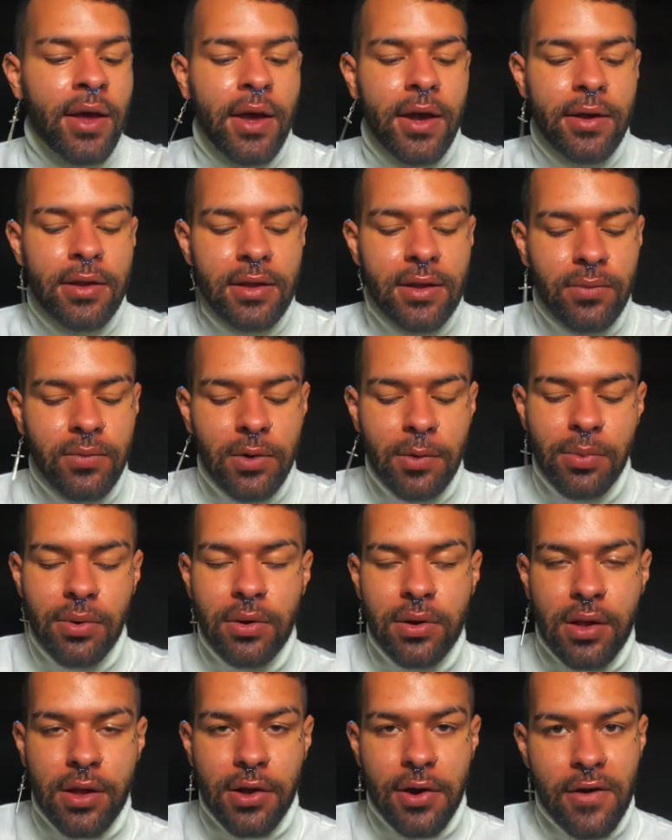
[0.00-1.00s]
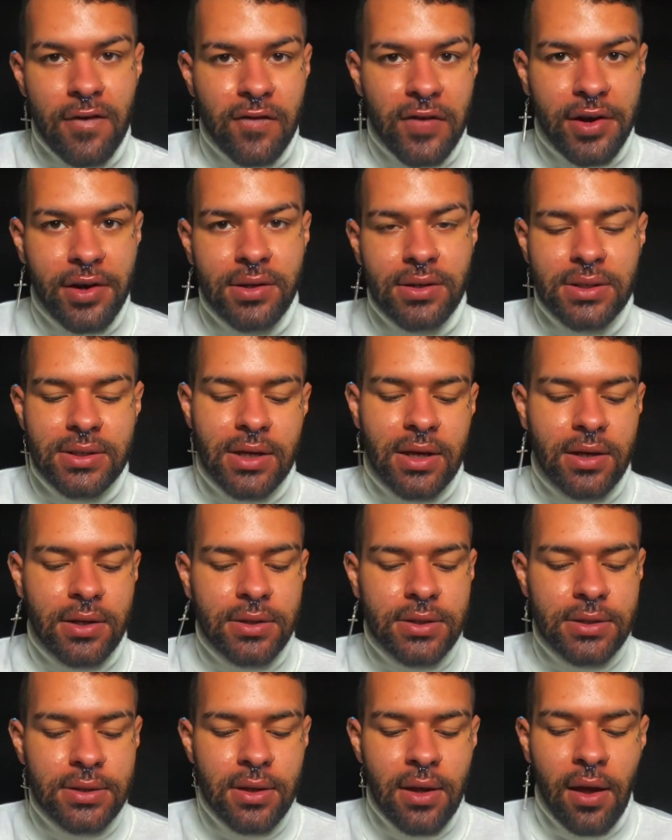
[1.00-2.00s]
And then we'll pull clarifiers
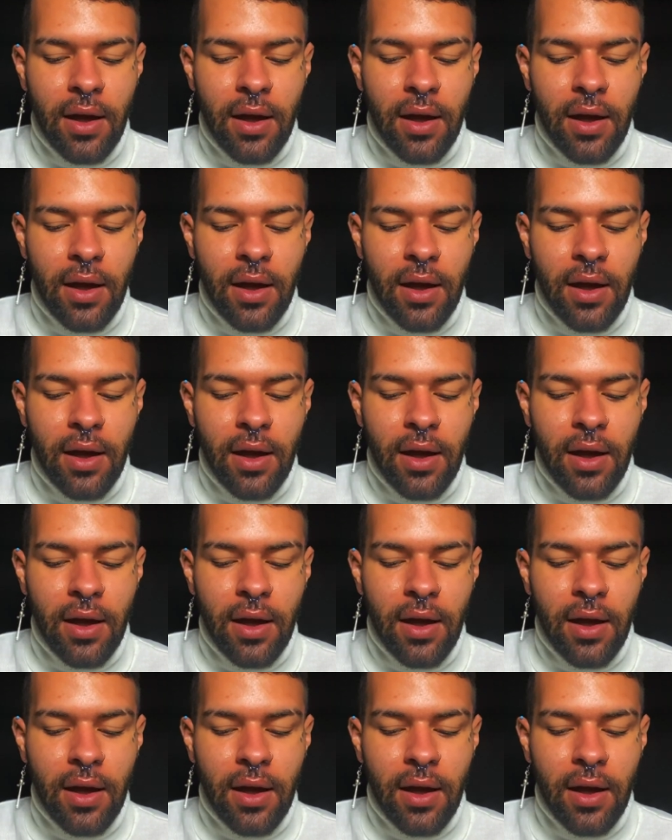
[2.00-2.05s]
as